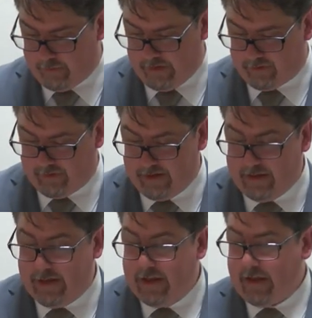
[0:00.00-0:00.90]
tradition
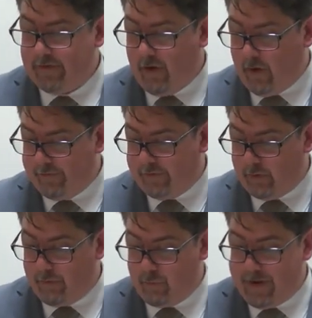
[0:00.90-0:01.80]
is
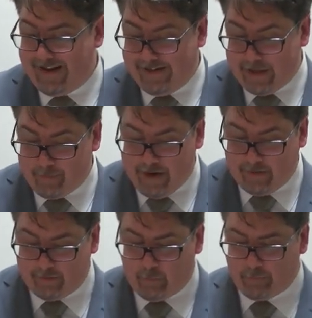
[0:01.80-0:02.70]
also readily
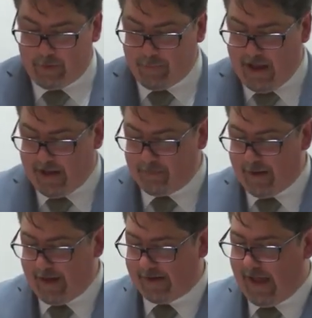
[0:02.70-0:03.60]
apparent when we pan
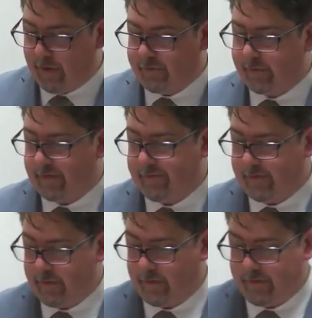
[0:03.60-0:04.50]
back out to
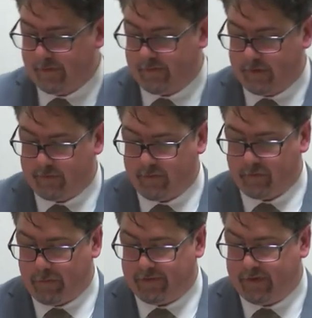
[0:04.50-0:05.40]
consider this Tantra's
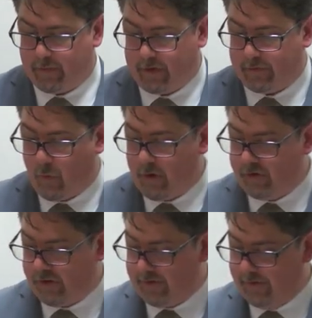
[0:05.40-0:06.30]
mysterious
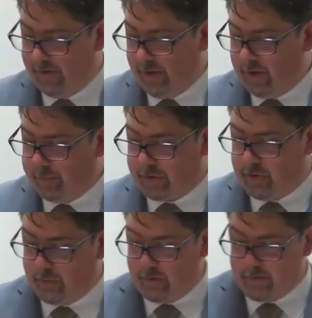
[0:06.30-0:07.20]
origin,
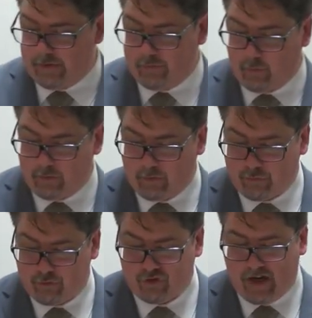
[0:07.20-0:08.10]
peculiar historical
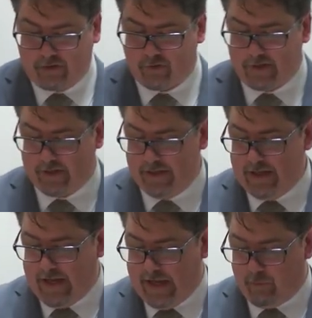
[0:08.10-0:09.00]
trajectory,
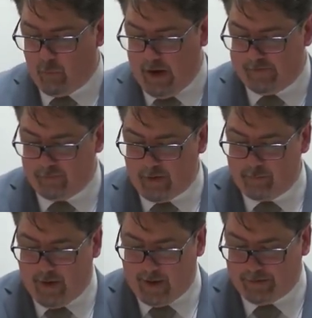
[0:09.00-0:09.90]
and
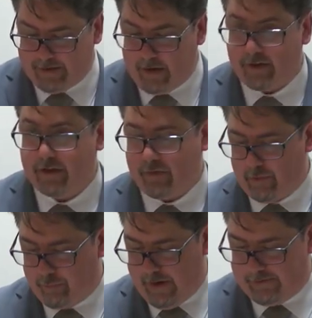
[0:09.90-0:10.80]
widespread popularity to
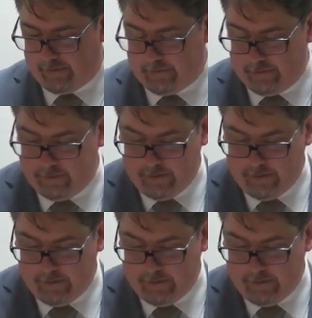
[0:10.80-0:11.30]
the present.